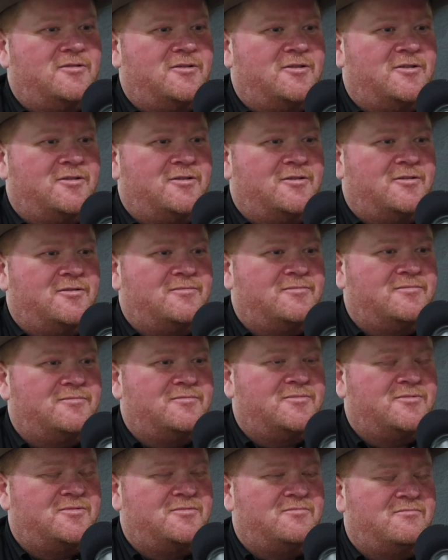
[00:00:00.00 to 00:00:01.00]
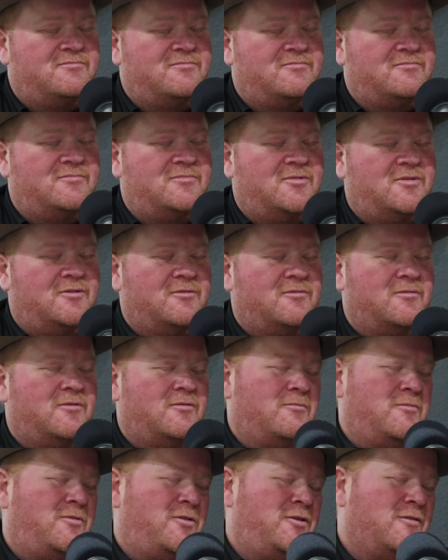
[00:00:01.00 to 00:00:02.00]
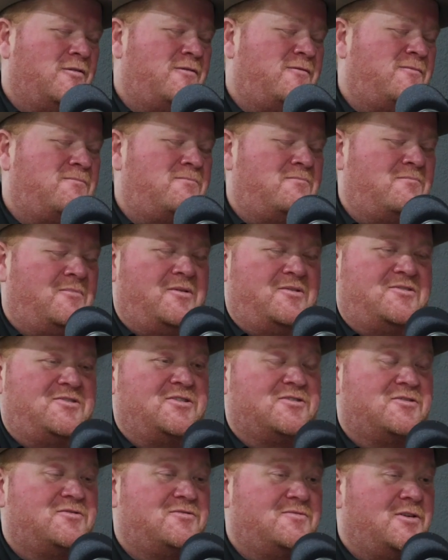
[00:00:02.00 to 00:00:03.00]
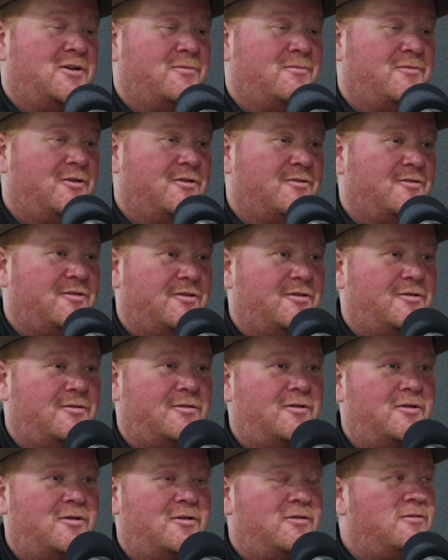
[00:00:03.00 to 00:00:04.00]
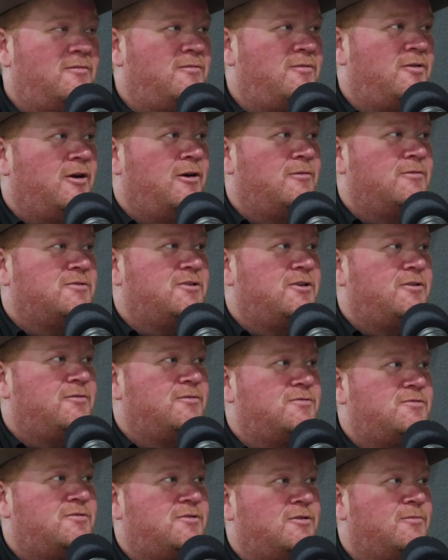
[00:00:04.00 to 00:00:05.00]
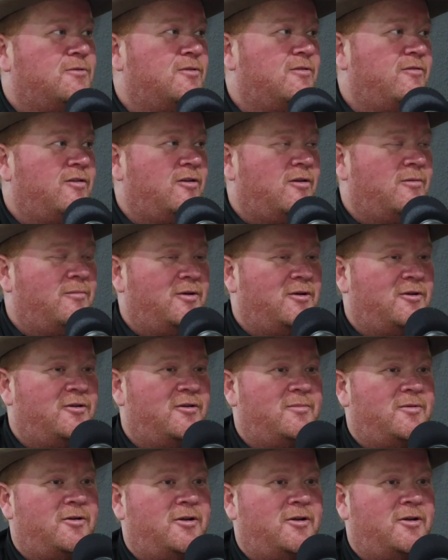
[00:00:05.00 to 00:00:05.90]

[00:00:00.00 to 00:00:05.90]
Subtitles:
6-7 years ago, I would say it was somewhat of a competitor.